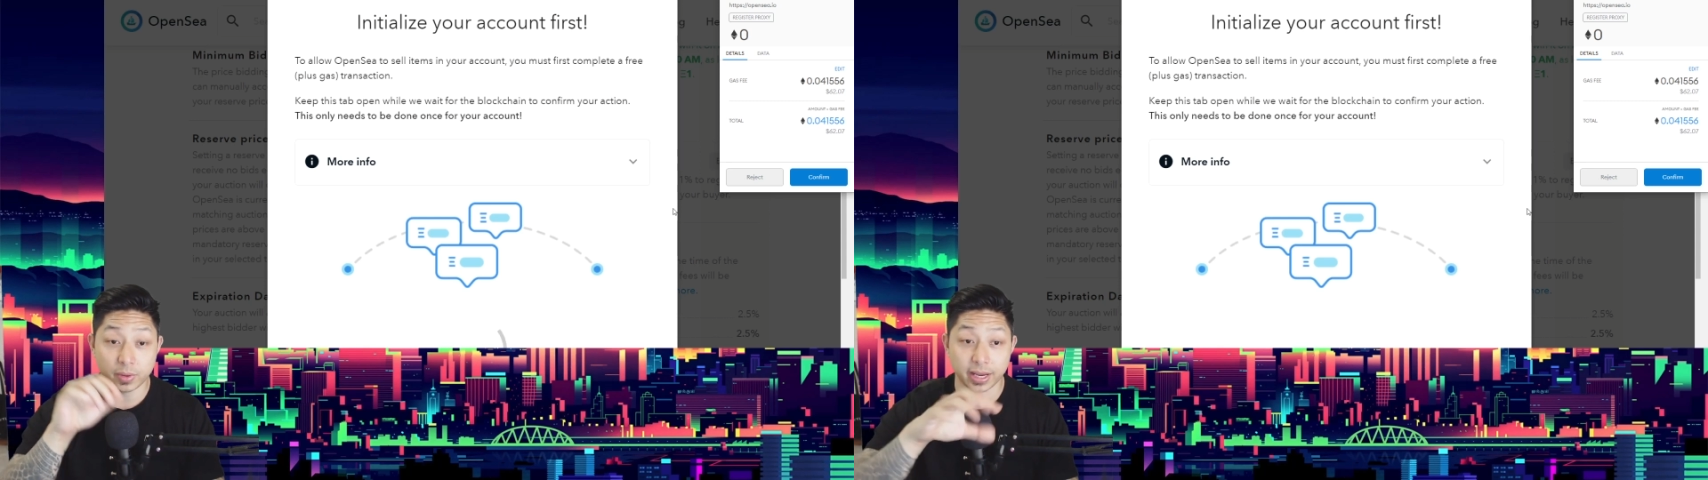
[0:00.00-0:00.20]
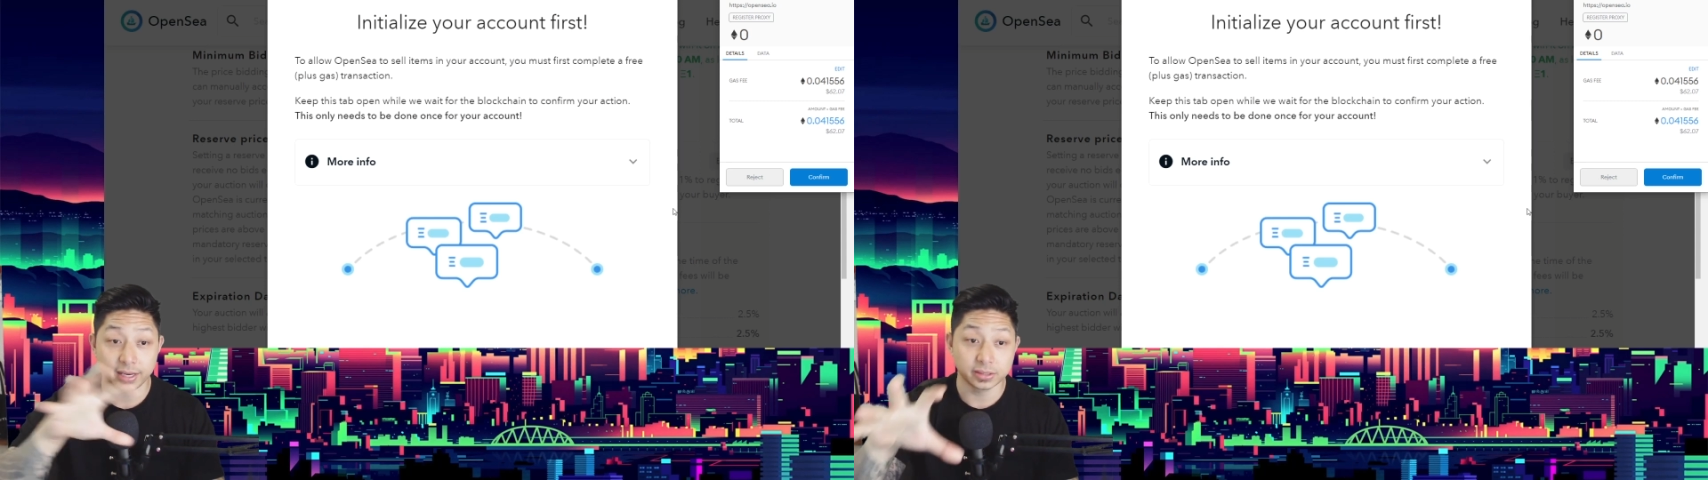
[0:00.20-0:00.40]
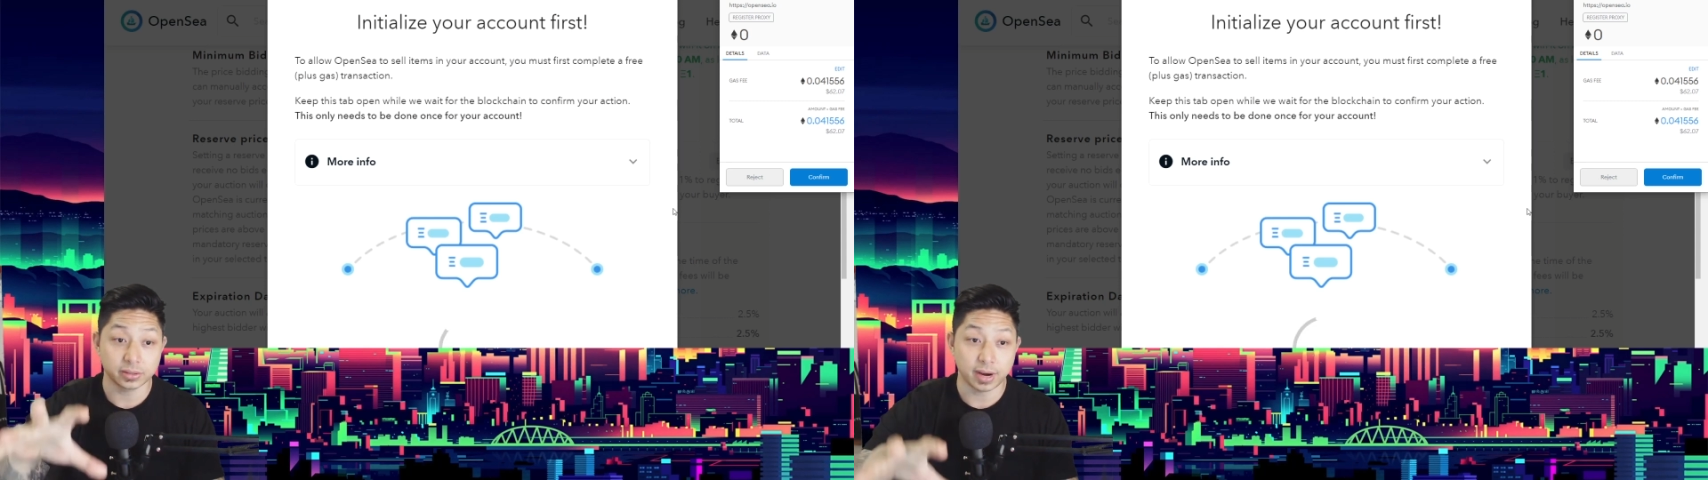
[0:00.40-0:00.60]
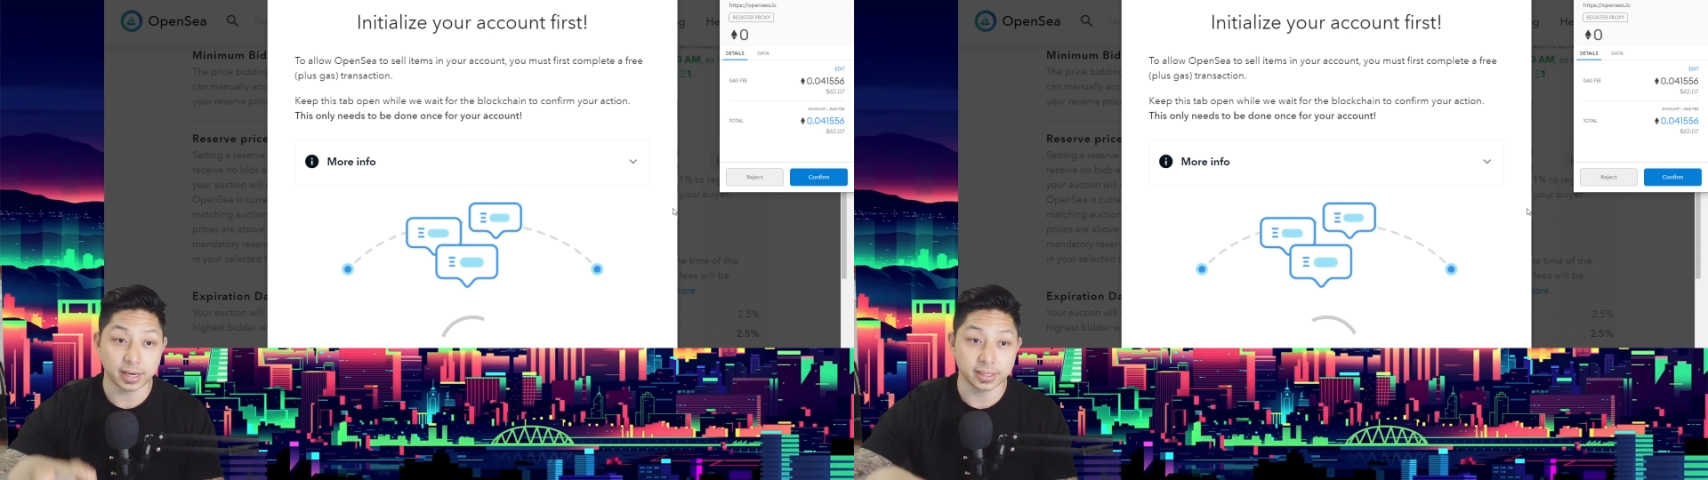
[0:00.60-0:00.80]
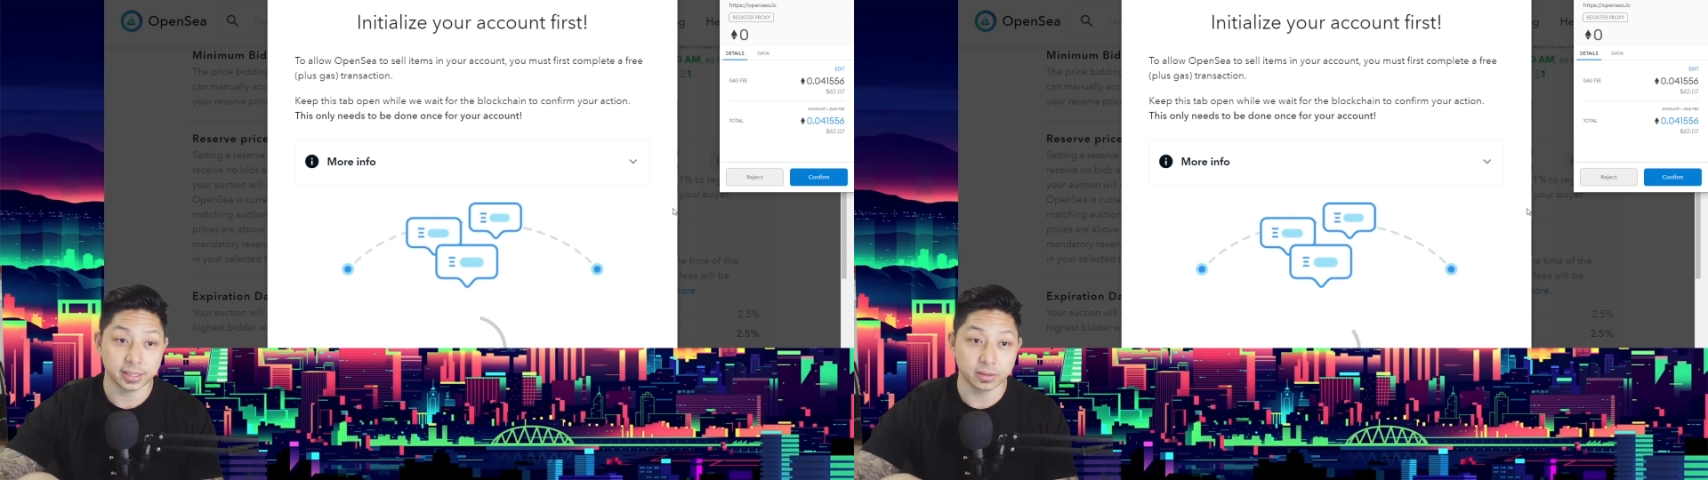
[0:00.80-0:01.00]
by
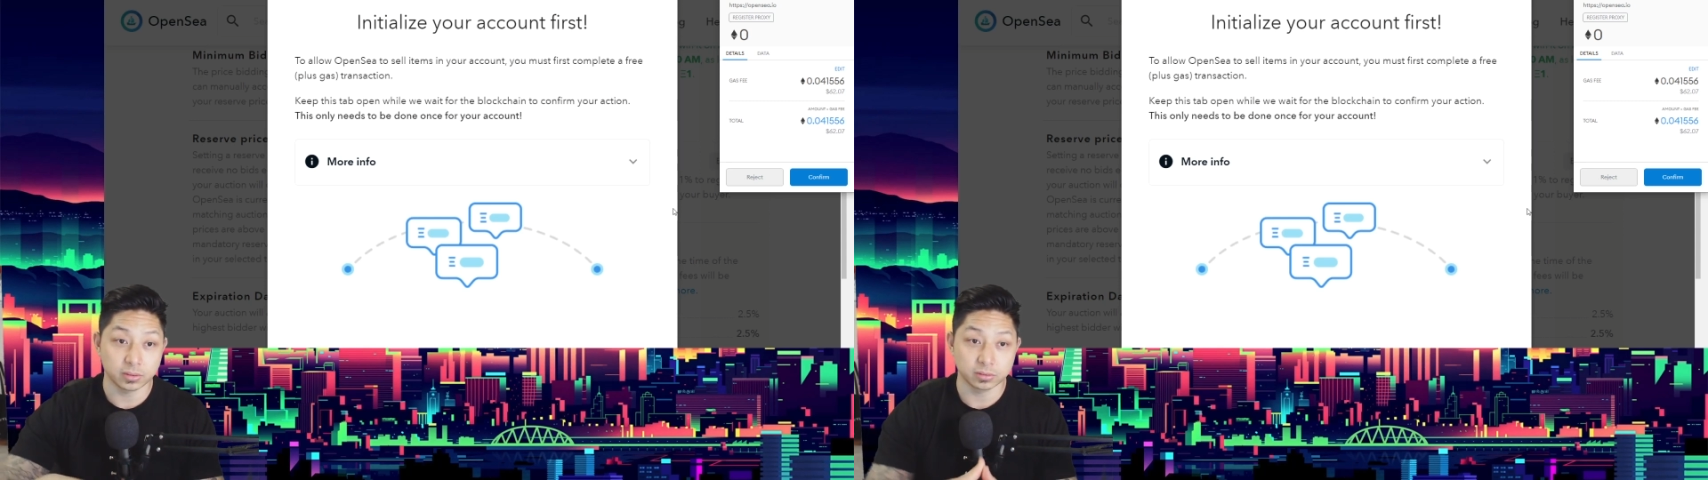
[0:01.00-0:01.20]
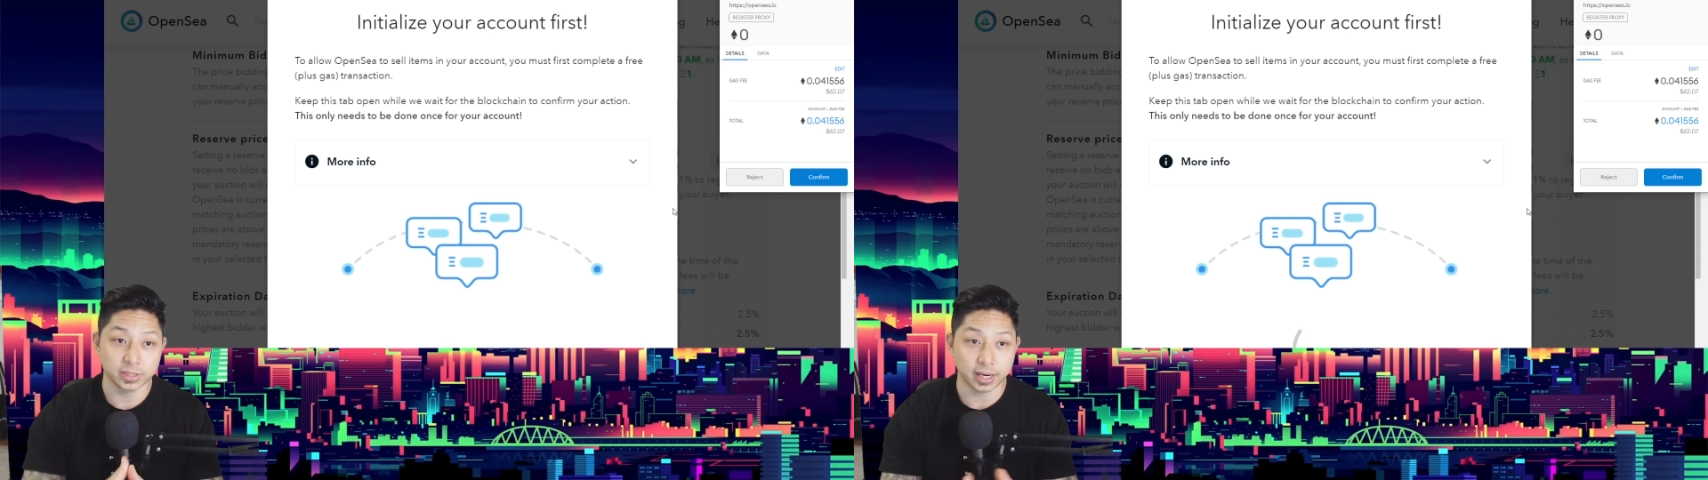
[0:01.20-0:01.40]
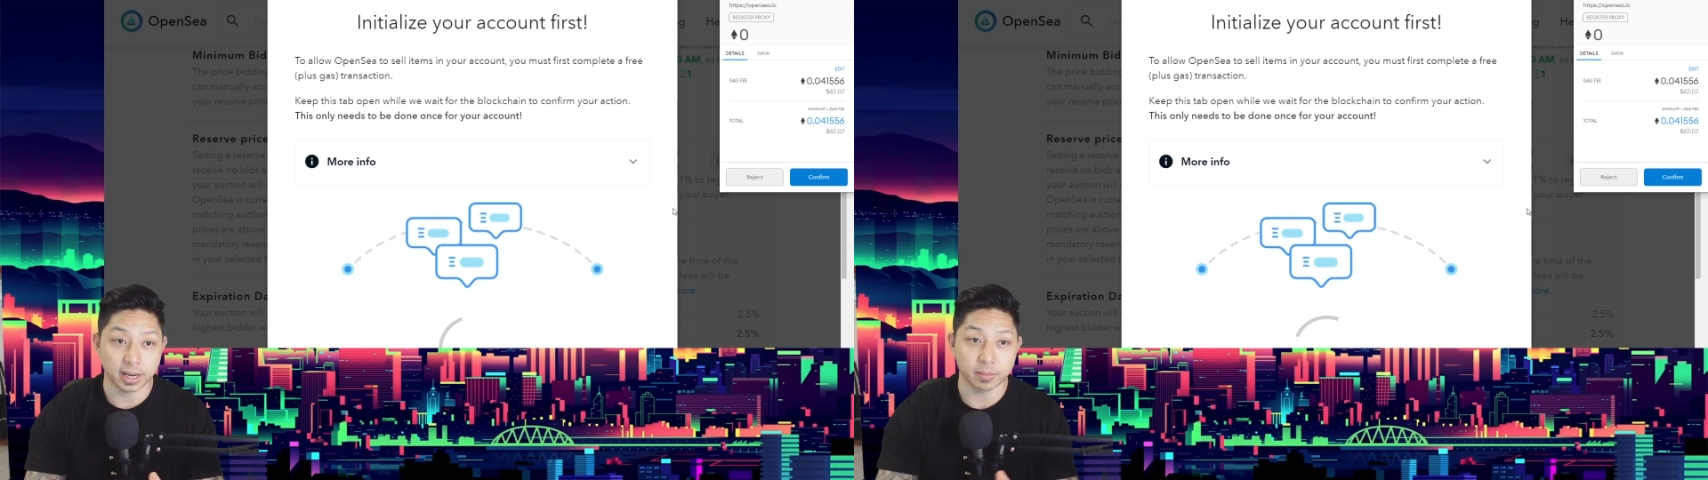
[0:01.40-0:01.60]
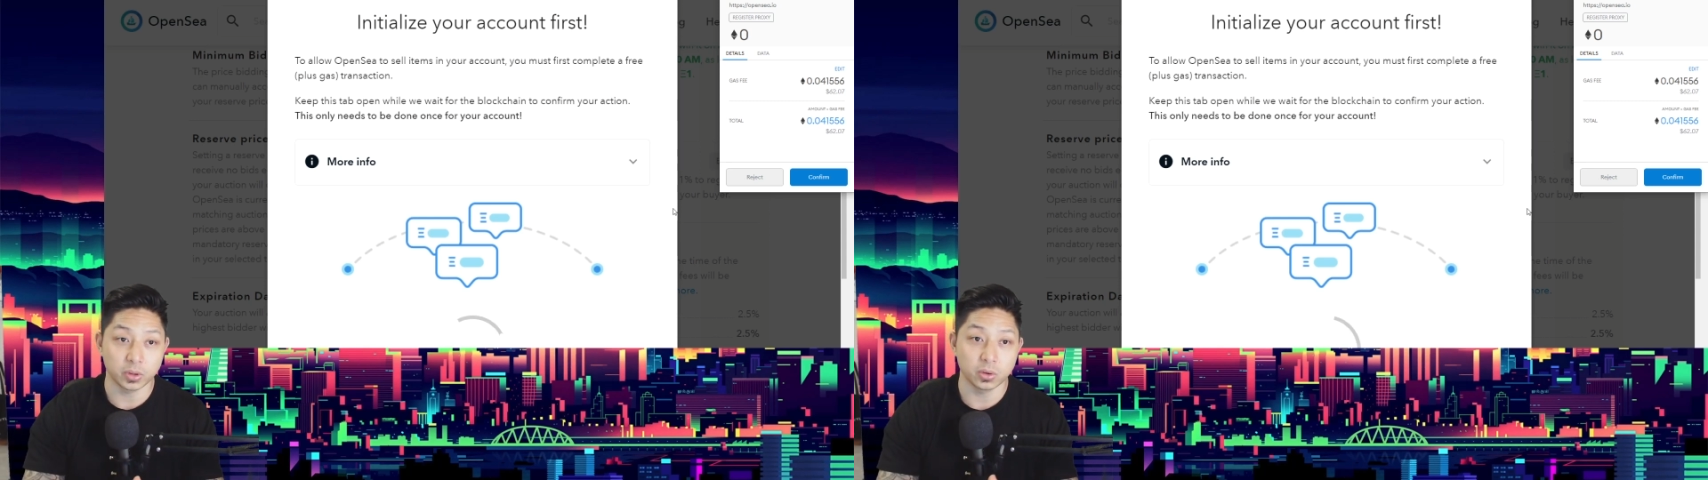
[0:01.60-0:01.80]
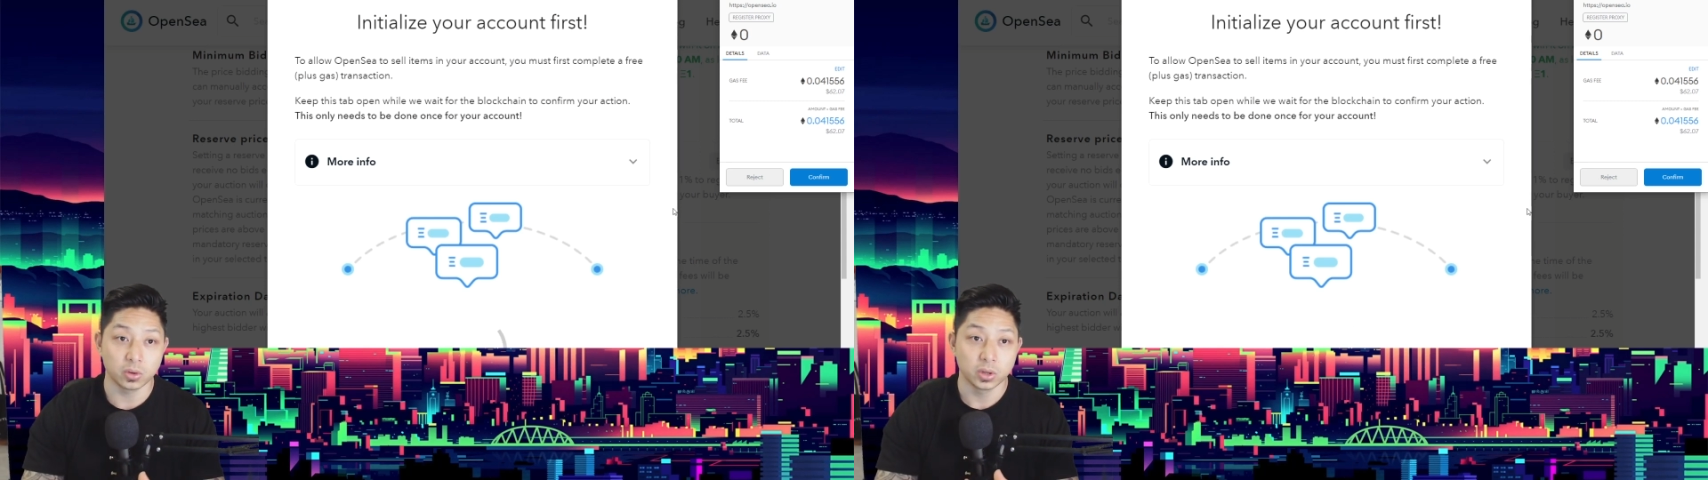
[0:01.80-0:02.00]
interacting or setting up your